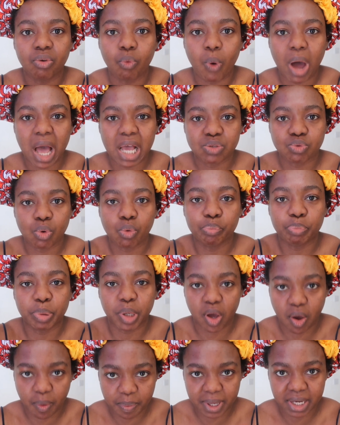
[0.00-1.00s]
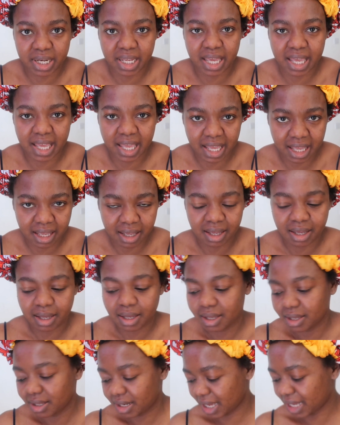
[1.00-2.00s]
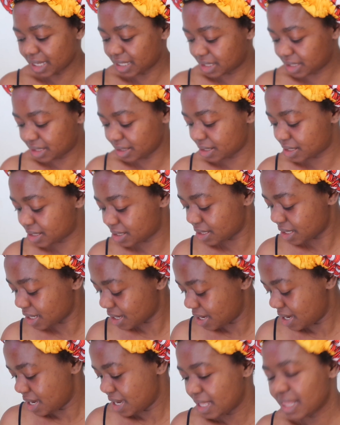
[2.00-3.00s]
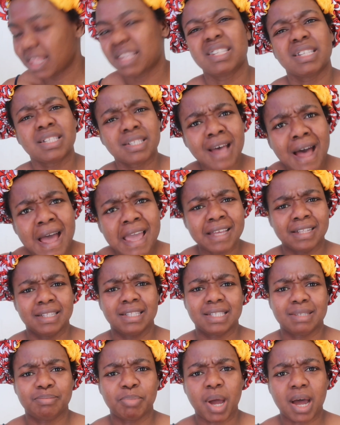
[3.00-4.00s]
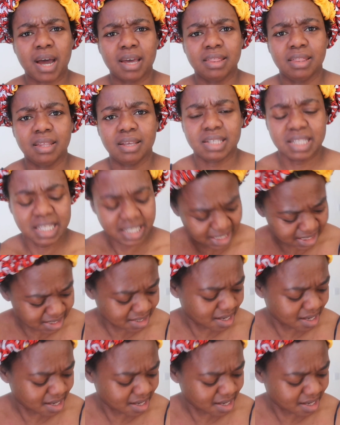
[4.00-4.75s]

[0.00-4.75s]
the wax won't pick up any hair. Like there's a science behind this. There's a